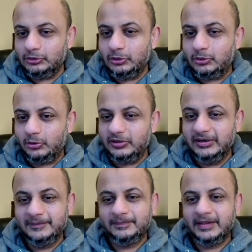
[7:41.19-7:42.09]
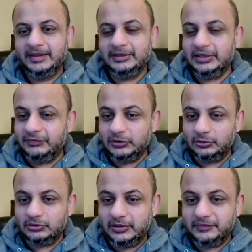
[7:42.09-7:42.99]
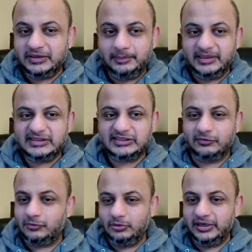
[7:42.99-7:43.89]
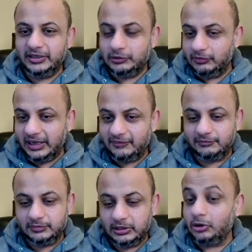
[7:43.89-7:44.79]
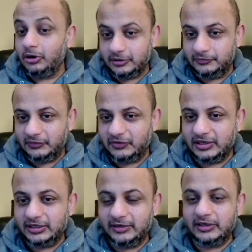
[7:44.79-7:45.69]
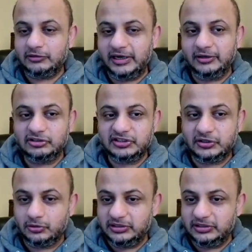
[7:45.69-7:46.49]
know code, if you don't know even the basics of coding, you will have a lot of difficulty when trying to secure